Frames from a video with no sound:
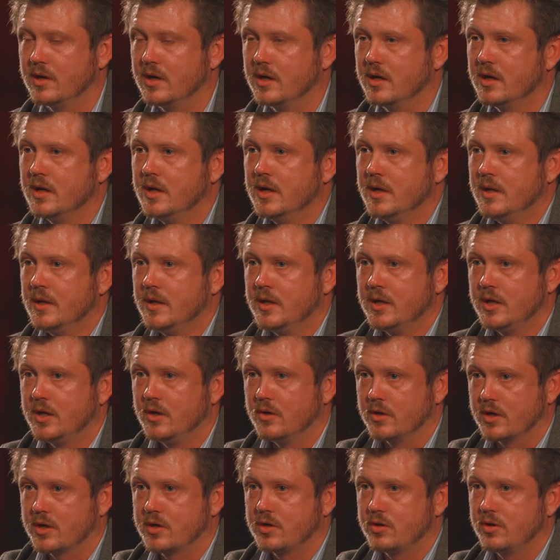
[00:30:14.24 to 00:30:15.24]
are
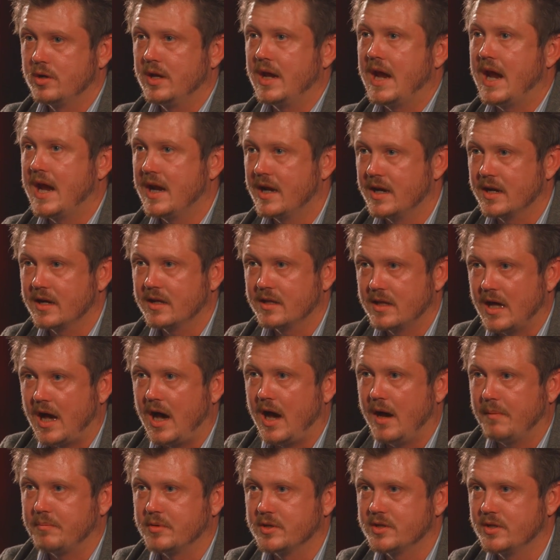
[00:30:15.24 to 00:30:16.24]
creating the
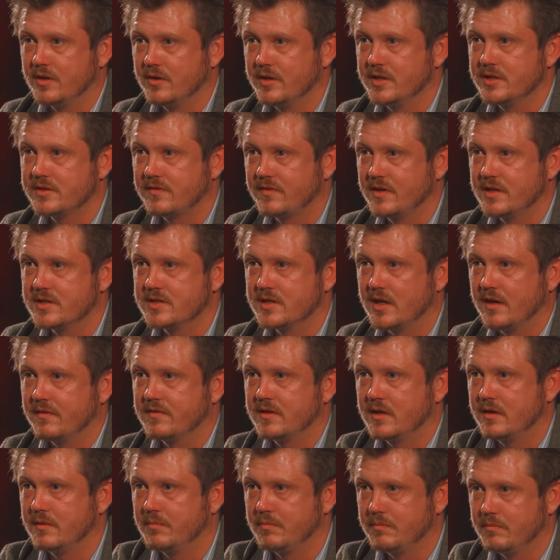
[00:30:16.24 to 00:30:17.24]
opportunities for
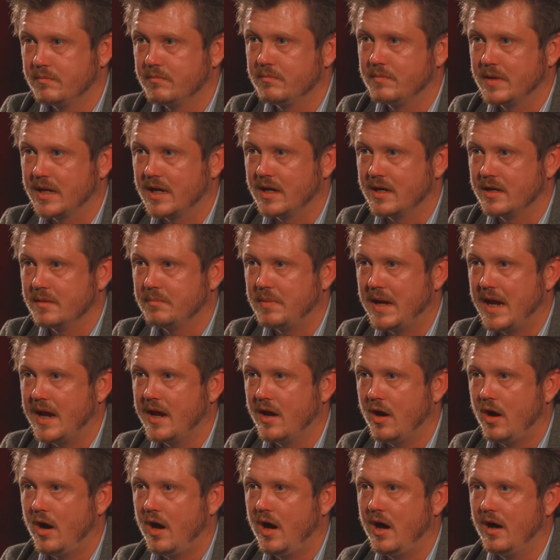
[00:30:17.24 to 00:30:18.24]
yourself that are beginning to
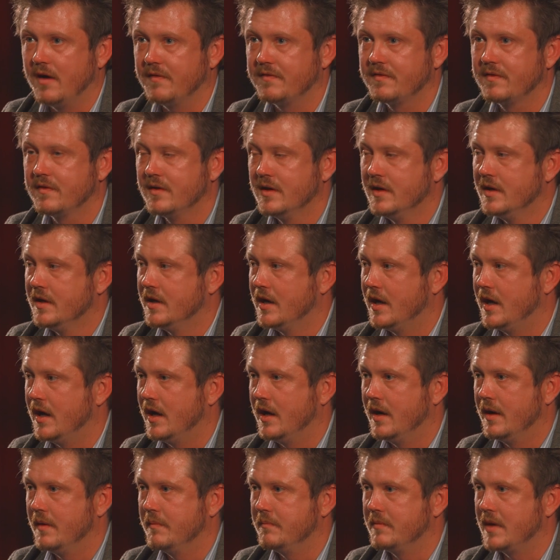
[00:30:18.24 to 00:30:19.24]
pay off.
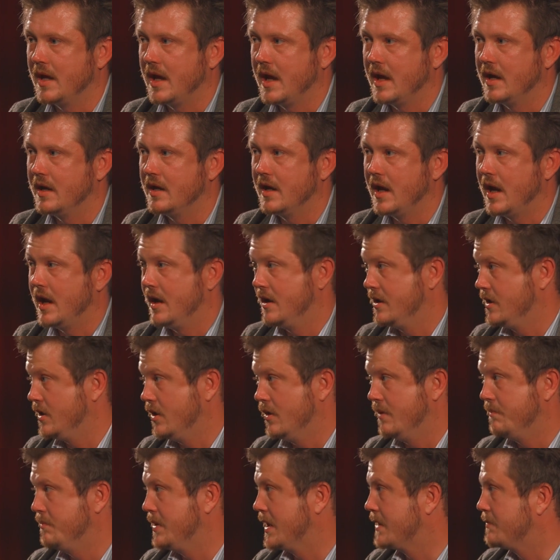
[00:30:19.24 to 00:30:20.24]
And you
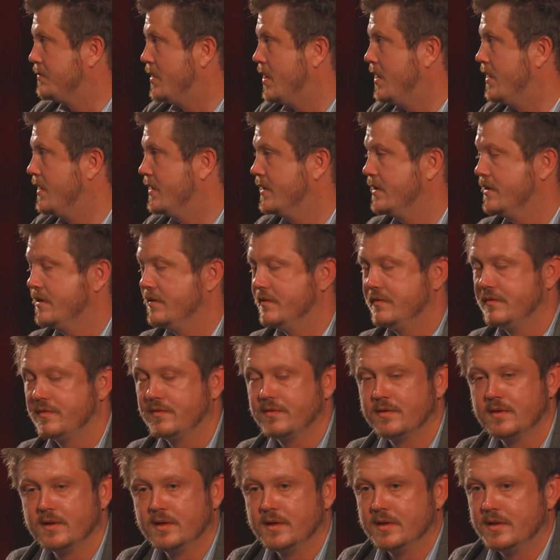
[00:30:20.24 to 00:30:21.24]
know, a big part of
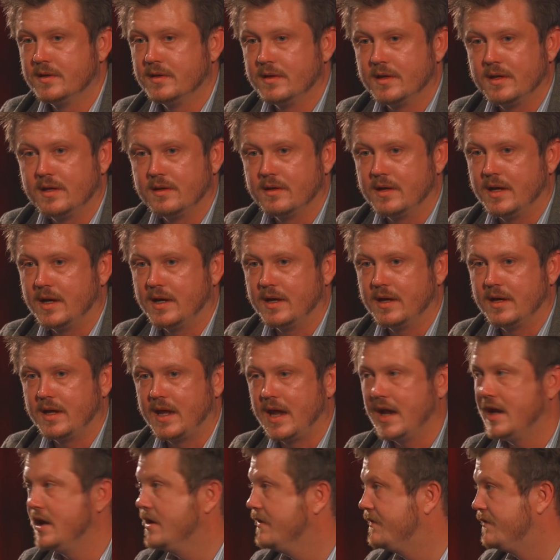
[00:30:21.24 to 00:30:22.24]

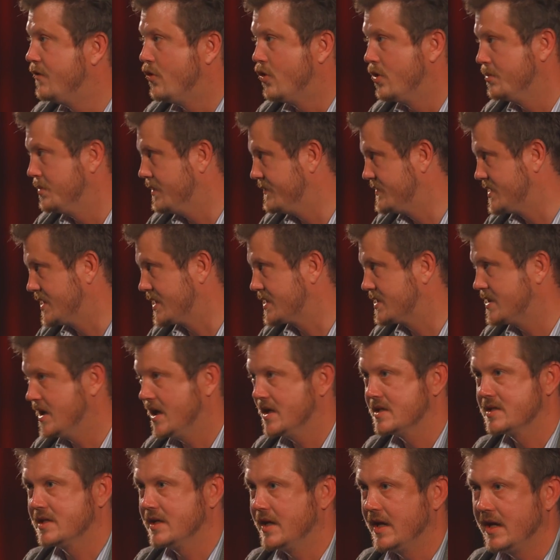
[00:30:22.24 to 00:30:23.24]
any form of
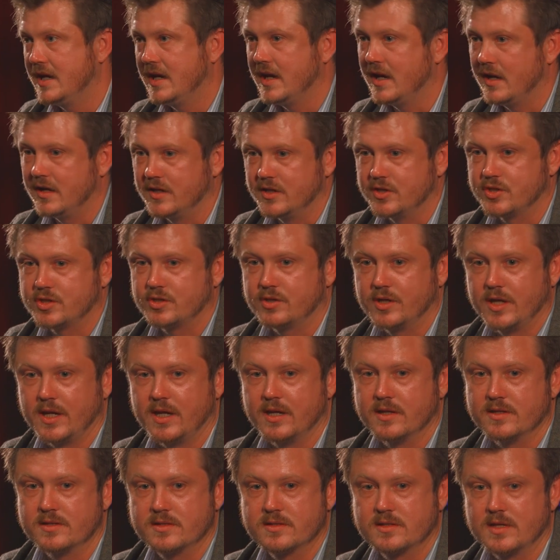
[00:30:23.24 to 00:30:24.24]
success in any industry
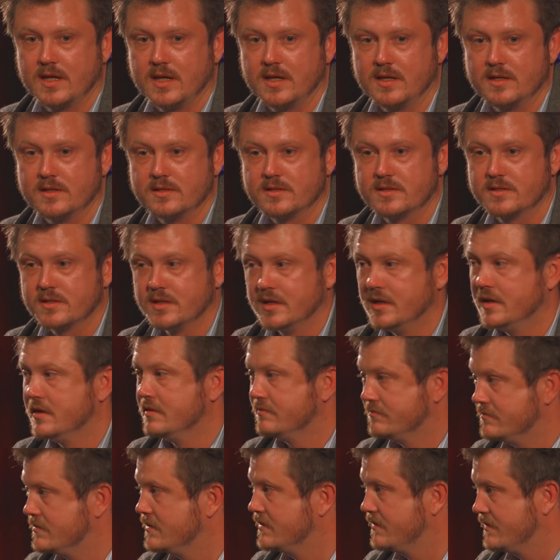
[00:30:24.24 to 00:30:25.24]
is
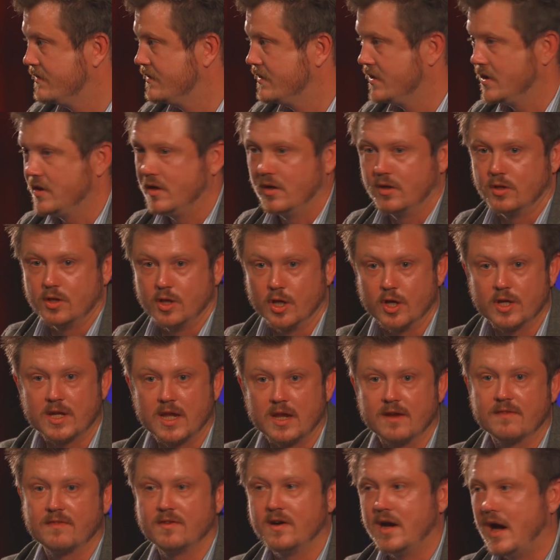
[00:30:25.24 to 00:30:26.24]
you know,
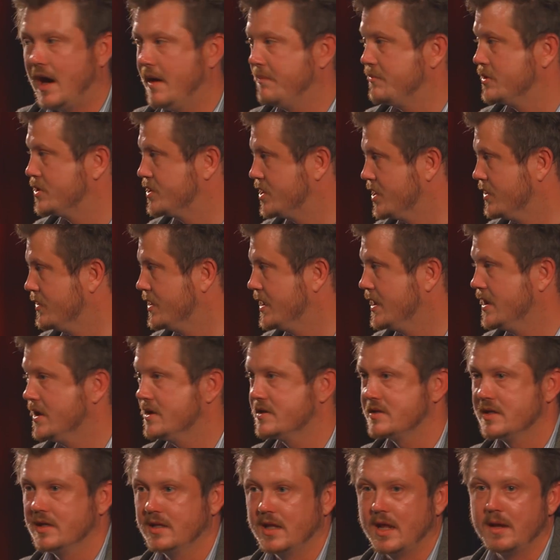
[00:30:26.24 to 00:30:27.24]
looking for
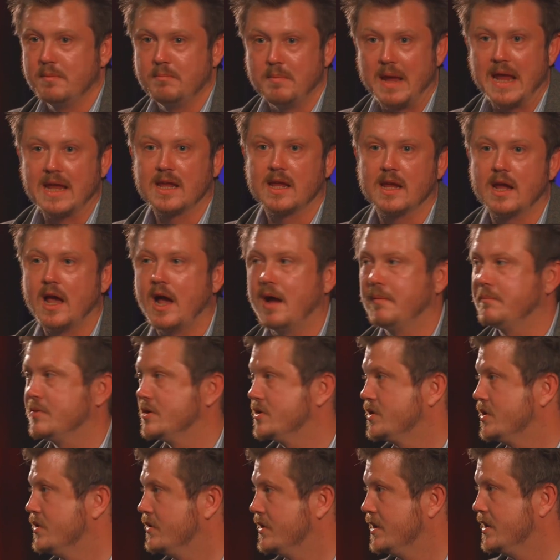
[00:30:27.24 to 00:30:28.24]
opportunities and then making
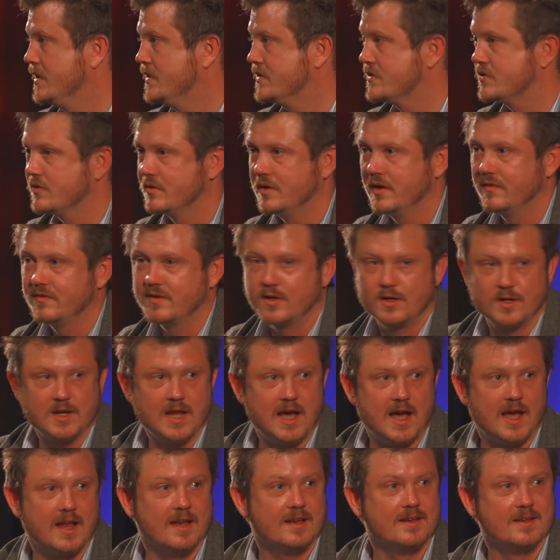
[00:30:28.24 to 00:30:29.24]
opportunities if they're
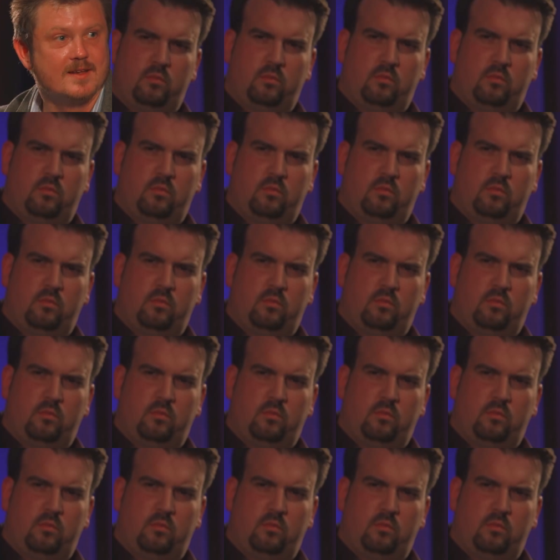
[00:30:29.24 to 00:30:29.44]
not